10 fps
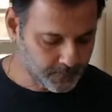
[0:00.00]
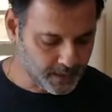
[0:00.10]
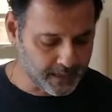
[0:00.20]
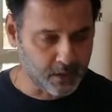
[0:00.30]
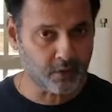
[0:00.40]

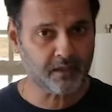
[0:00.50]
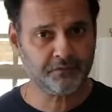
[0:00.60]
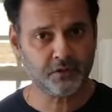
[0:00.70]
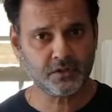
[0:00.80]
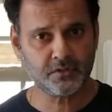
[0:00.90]
Now,
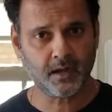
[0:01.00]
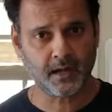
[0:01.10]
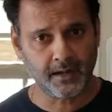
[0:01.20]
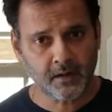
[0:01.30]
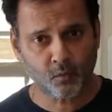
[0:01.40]
if you
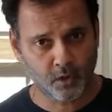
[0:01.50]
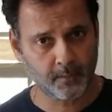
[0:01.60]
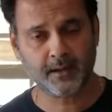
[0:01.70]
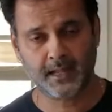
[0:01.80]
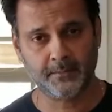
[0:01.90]
are in a
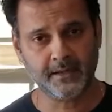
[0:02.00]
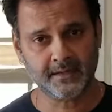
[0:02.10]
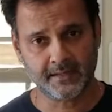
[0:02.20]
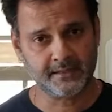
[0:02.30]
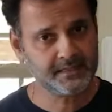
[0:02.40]
warm climate
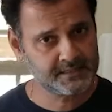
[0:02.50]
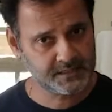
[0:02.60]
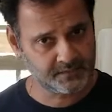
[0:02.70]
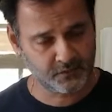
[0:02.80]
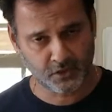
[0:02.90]
and the yeast
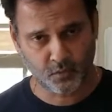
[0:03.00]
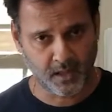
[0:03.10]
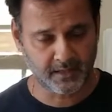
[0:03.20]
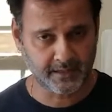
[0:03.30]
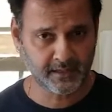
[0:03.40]
is of good
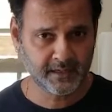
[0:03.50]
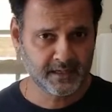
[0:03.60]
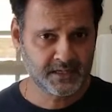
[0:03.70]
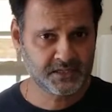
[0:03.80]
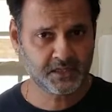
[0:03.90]
quality,
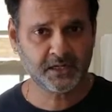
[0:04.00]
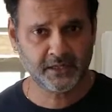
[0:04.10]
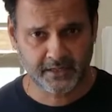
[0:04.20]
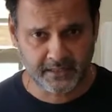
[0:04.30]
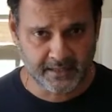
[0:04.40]

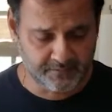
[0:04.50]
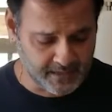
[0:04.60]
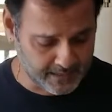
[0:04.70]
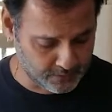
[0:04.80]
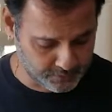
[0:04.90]
certainly you can leave
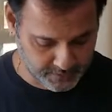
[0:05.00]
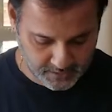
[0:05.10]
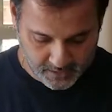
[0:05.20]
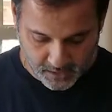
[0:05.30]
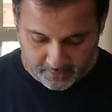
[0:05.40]
that out.
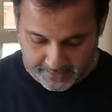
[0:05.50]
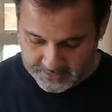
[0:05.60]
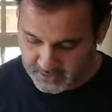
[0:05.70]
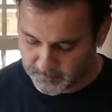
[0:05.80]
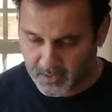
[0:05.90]
All right,
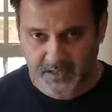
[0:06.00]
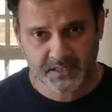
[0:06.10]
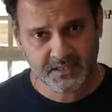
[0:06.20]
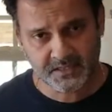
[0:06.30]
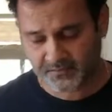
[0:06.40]
so the
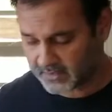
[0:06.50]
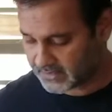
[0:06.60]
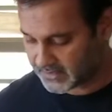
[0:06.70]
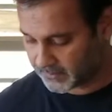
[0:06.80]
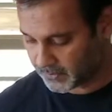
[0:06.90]
process is very
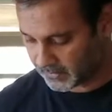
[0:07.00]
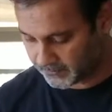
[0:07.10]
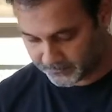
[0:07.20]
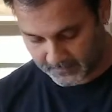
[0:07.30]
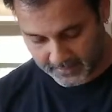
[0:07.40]
simple.
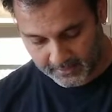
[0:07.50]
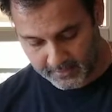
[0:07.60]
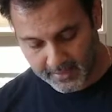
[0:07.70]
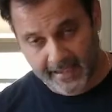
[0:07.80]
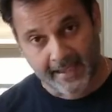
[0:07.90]
Okay,
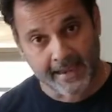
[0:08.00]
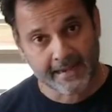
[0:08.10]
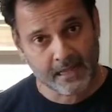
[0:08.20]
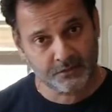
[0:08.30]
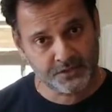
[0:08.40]
8
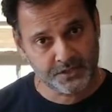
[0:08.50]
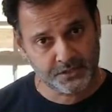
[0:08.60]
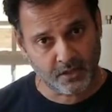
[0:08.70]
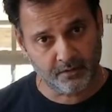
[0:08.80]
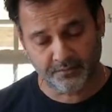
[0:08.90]

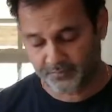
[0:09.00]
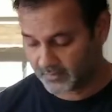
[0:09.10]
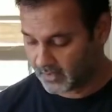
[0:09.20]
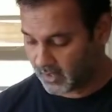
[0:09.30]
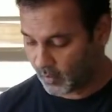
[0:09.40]
ounces of
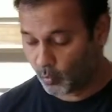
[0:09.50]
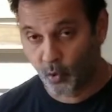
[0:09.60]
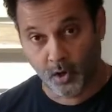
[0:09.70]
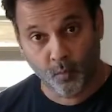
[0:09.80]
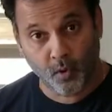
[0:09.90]

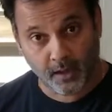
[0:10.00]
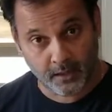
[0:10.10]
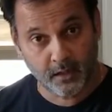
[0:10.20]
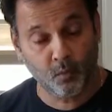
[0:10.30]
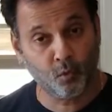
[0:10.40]
warm
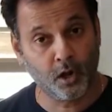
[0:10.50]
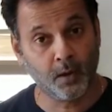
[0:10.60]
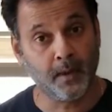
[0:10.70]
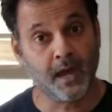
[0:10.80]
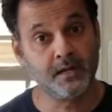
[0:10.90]
water,
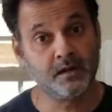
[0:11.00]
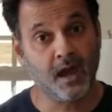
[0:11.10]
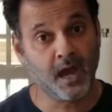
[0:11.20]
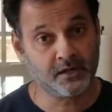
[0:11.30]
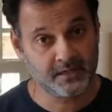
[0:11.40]
warm under
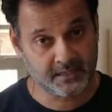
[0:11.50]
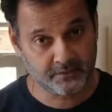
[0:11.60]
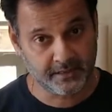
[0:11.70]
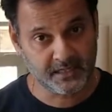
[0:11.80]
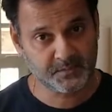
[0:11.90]
100
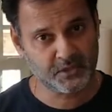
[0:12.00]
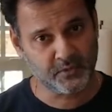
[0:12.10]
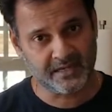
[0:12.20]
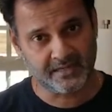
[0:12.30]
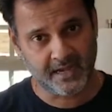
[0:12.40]
degrees,
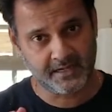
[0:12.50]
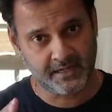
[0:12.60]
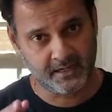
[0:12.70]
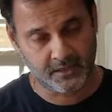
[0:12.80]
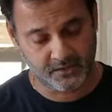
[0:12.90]
between
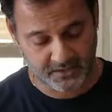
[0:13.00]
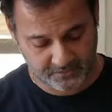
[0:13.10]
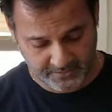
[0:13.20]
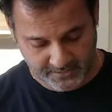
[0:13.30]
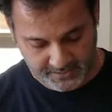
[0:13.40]
90 and 100
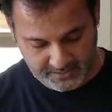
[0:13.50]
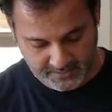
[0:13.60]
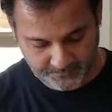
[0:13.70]
degrees.